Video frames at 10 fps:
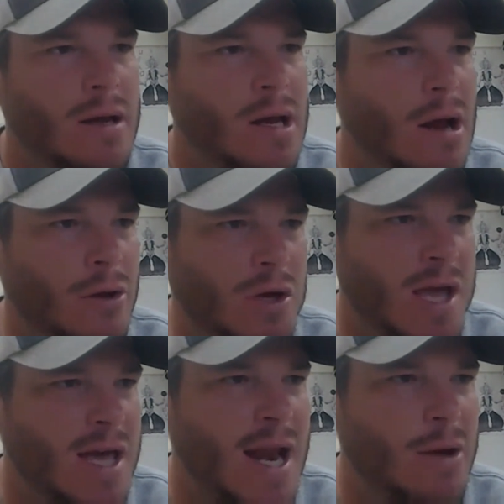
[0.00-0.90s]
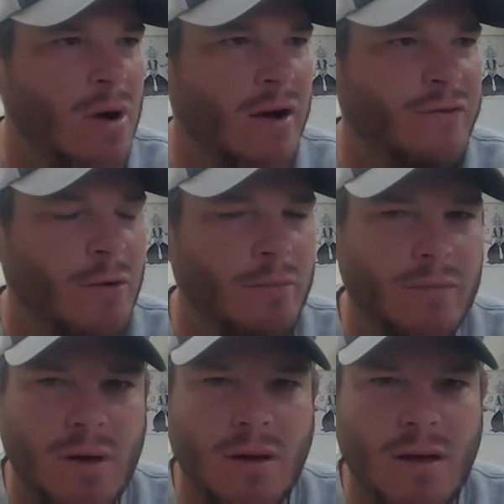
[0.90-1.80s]
you know you can get anywhere
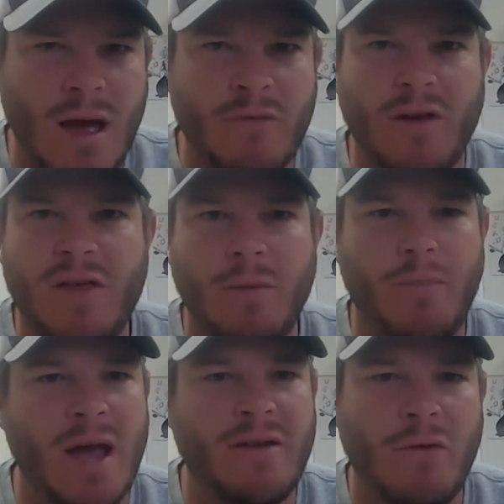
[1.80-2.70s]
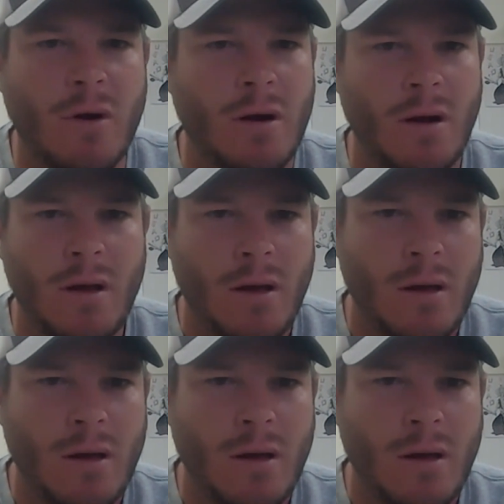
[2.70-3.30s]
from everything paid for